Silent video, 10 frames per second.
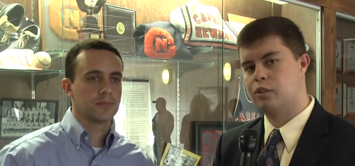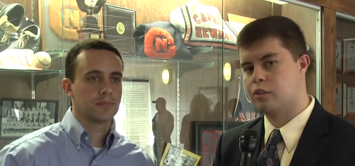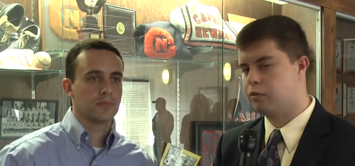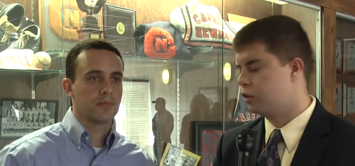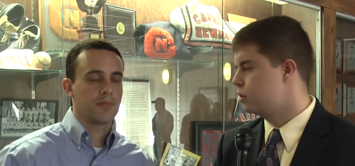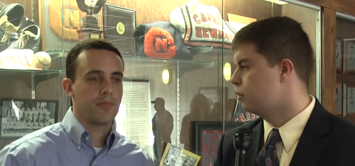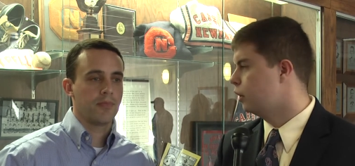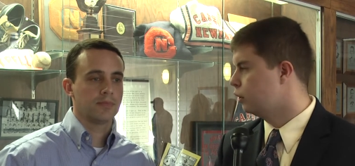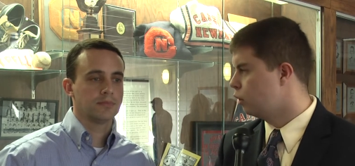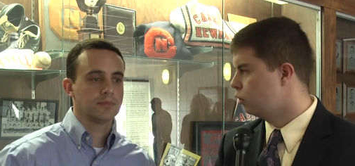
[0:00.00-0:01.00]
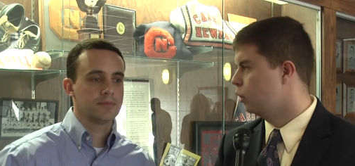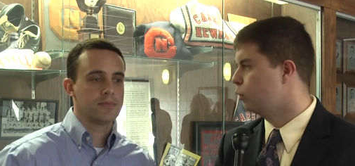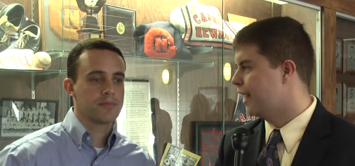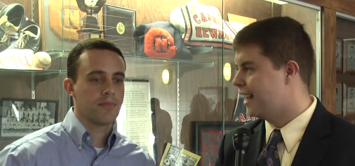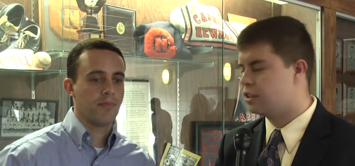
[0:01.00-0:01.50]
Speaker 1: just first of all, your overall
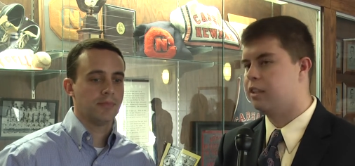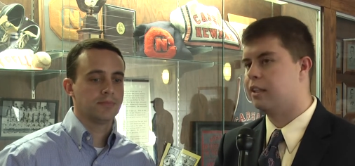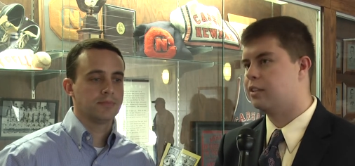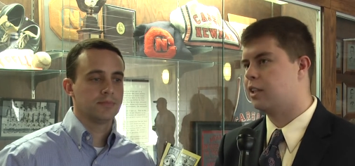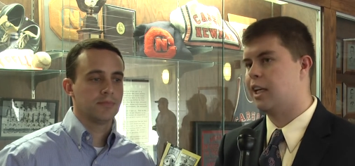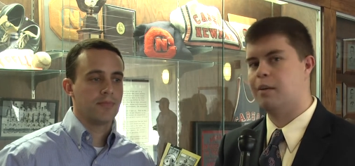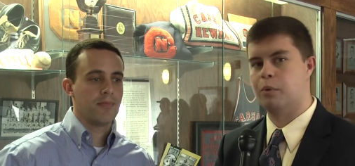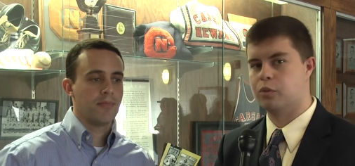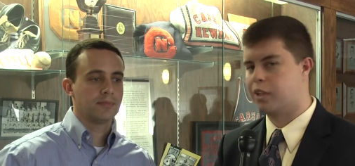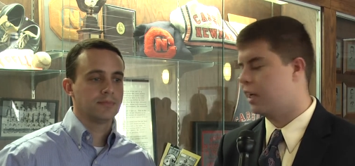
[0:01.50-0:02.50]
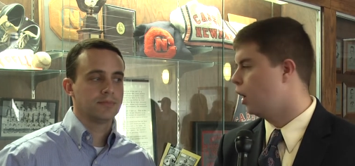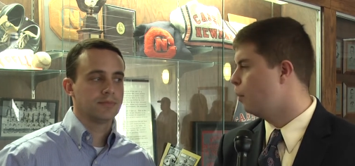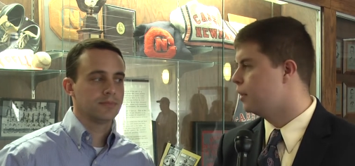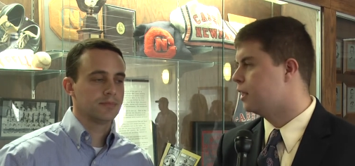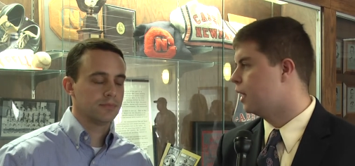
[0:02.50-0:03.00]
reaction to this game. It was kind of
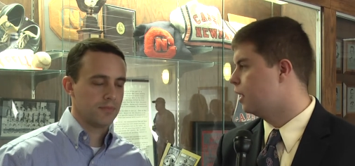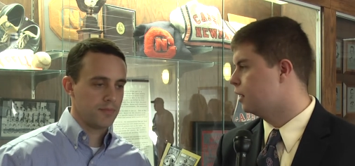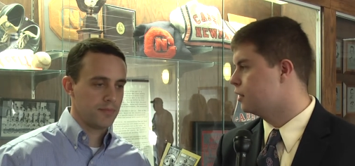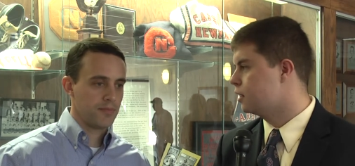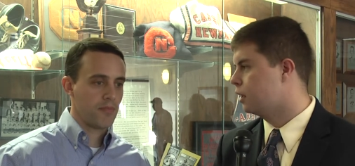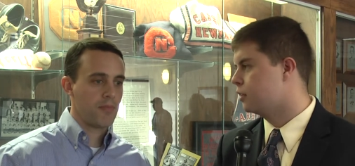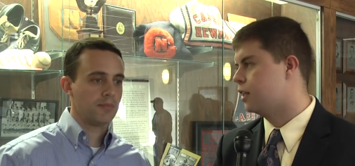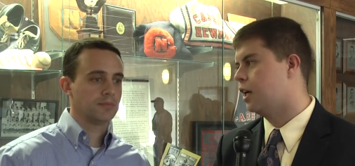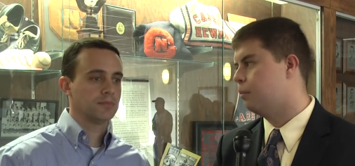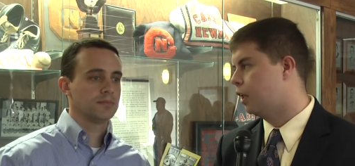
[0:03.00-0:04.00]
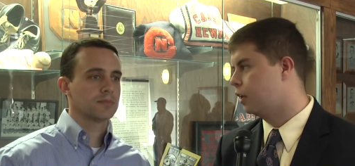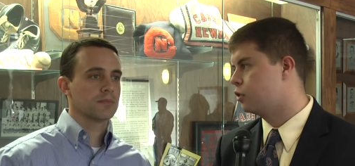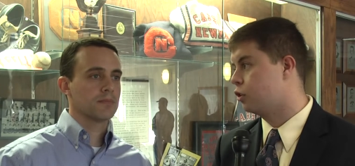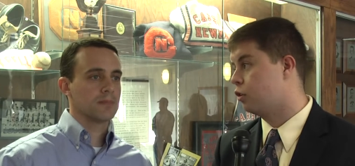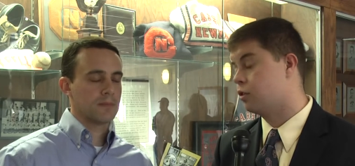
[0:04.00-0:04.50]
up and down the entire time, a lot of
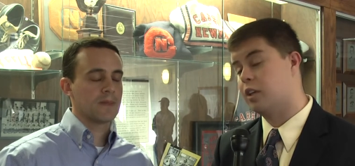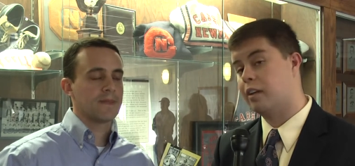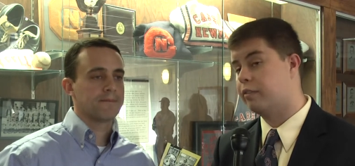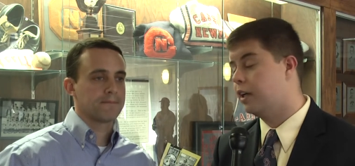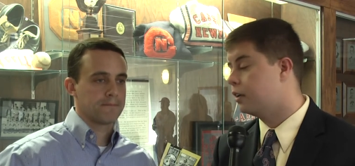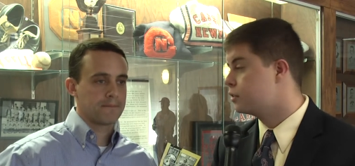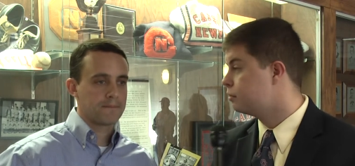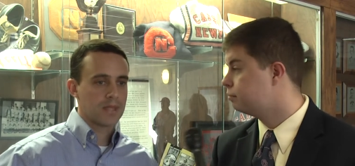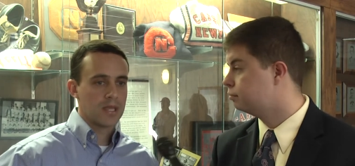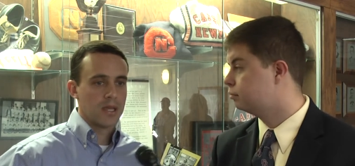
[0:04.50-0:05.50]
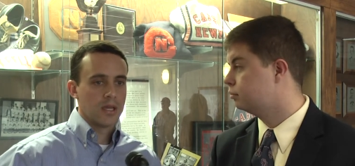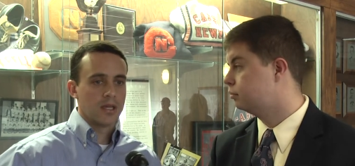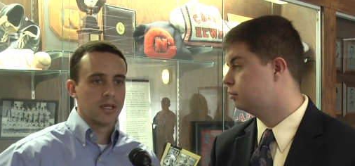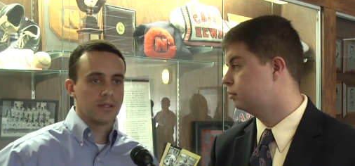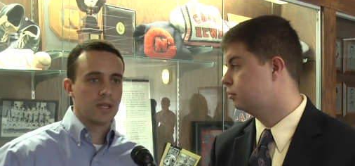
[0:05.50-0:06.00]
turnovers, a lot of fouls.
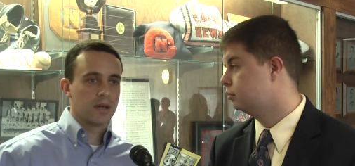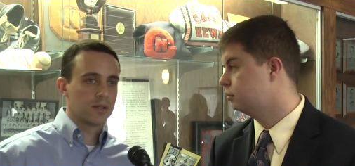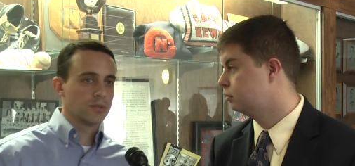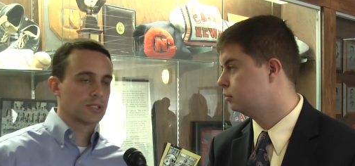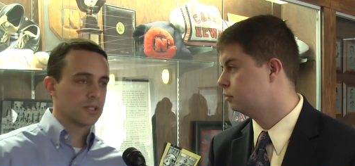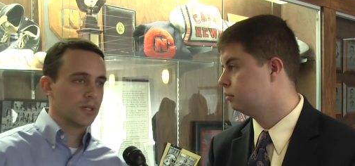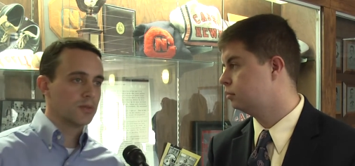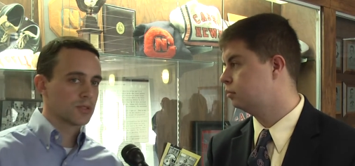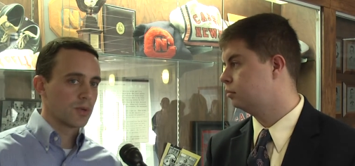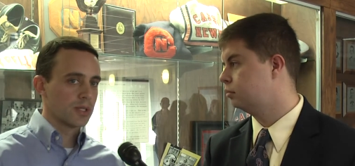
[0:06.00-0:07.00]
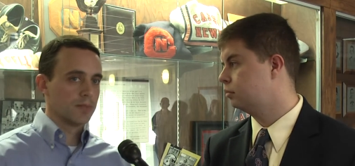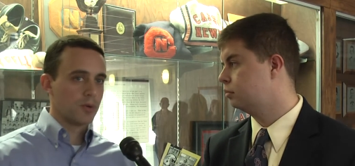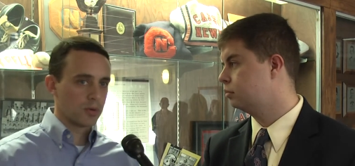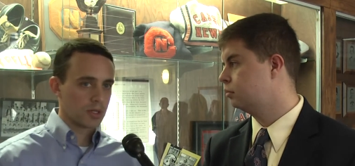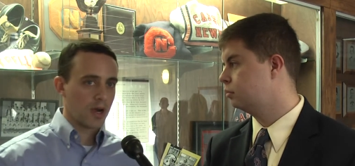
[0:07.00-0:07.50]
Speaker 2: Yeah, and it was a it was a really
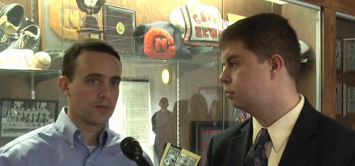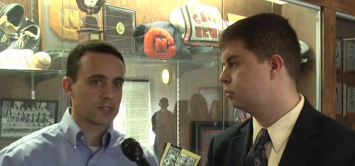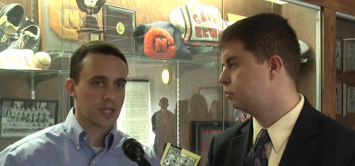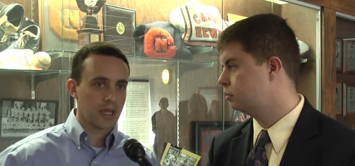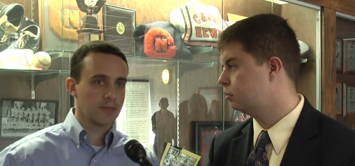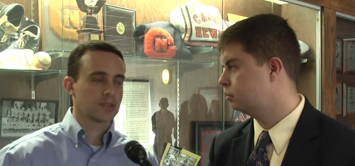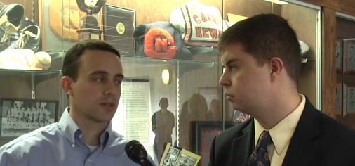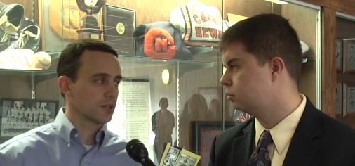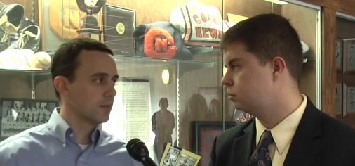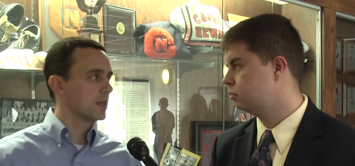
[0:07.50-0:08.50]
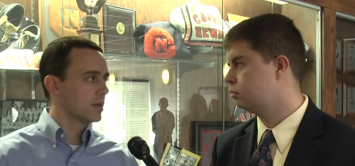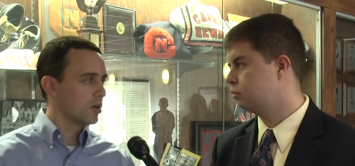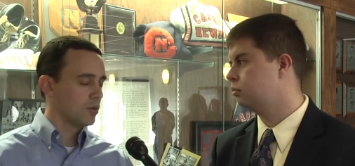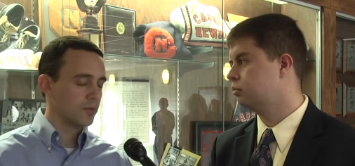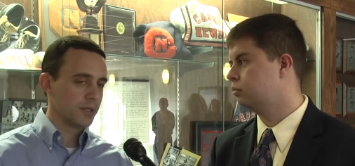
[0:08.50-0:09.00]
important conference game. Certainly being at
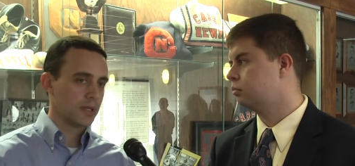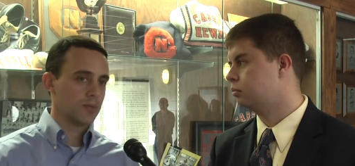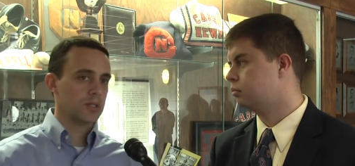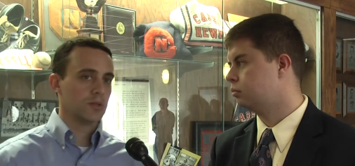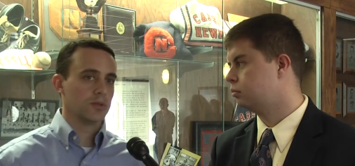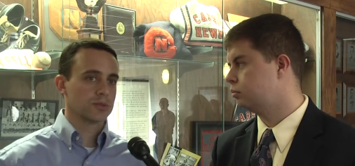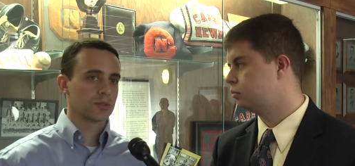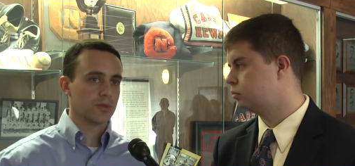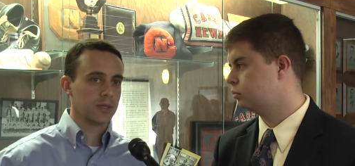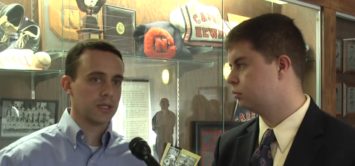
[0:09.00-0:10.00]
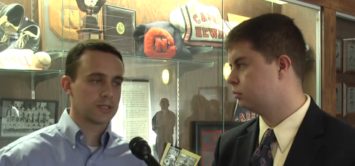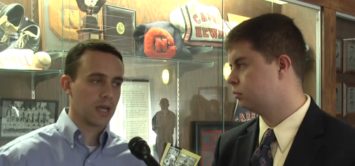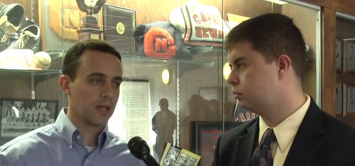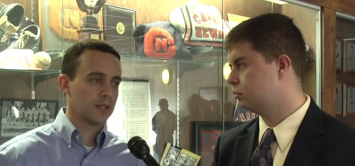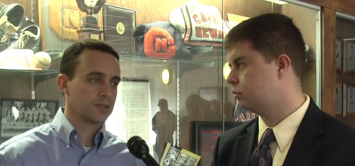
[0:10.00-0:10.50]
home, and, and we knew it was going to be a
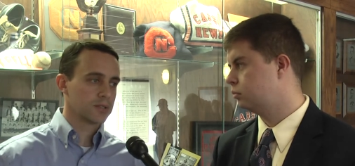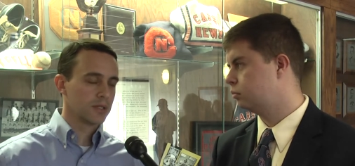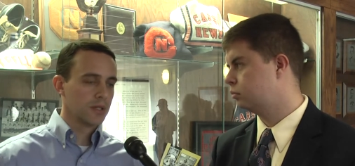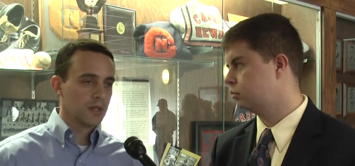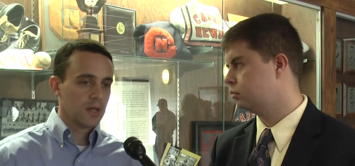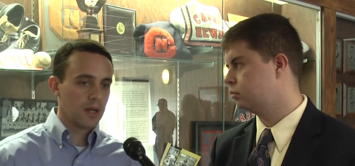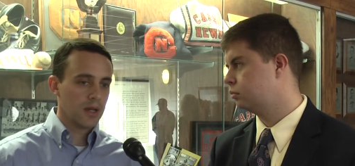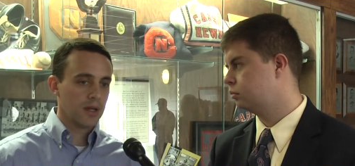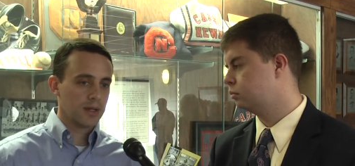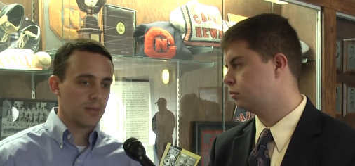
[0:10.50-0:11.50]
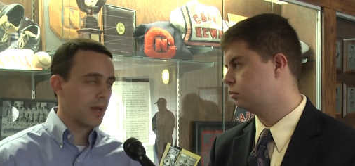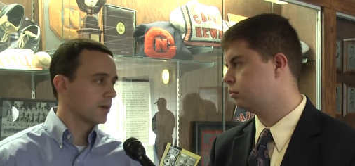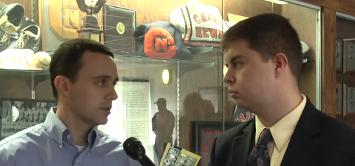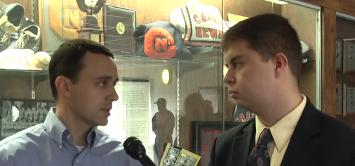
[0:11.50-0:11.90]
challenge uh, in a battle